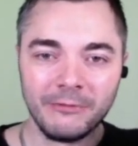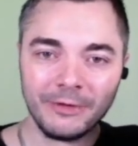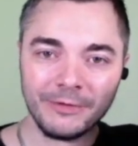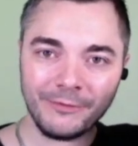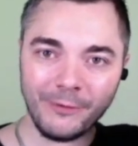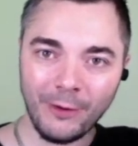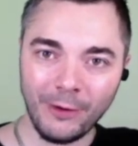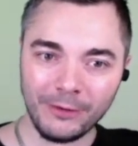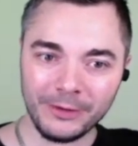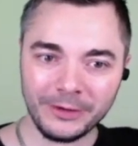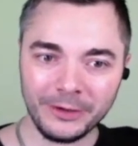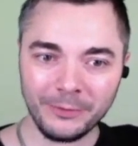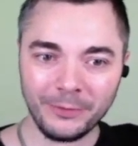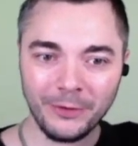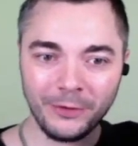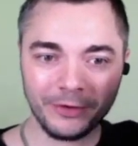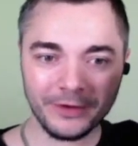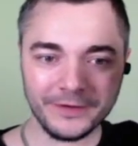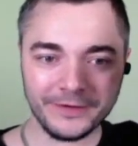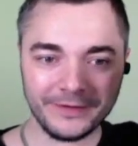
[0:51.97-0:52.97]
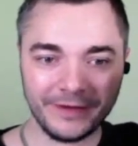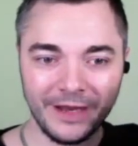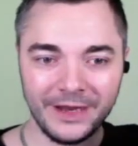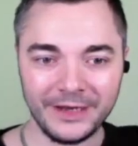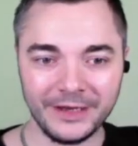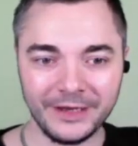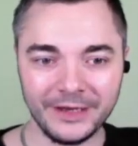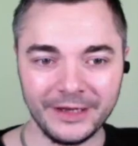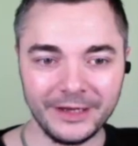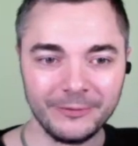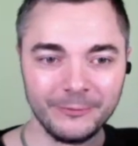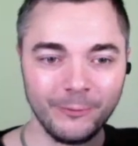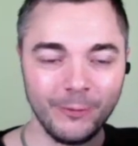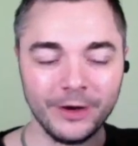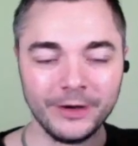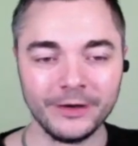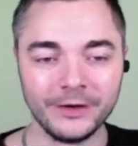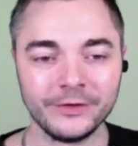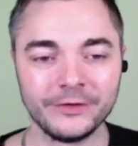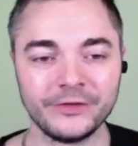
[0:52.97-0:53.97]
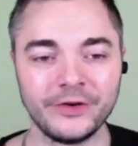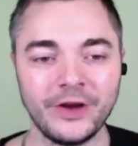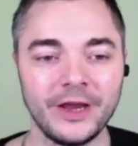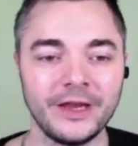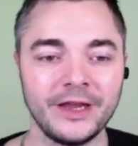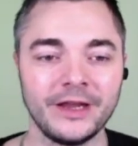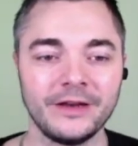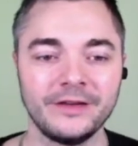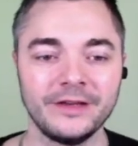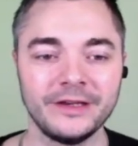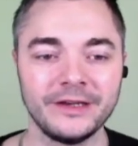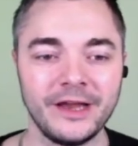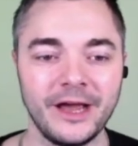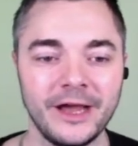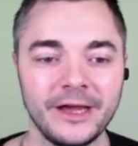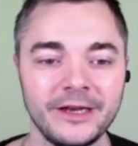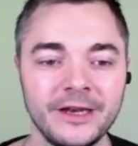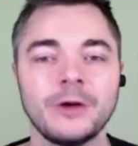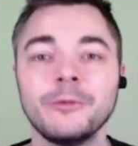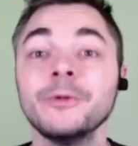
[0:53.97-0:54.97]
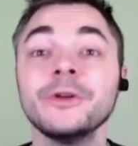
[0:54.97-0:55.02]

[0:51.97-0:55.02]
with all the opponents standing in one gigantic line,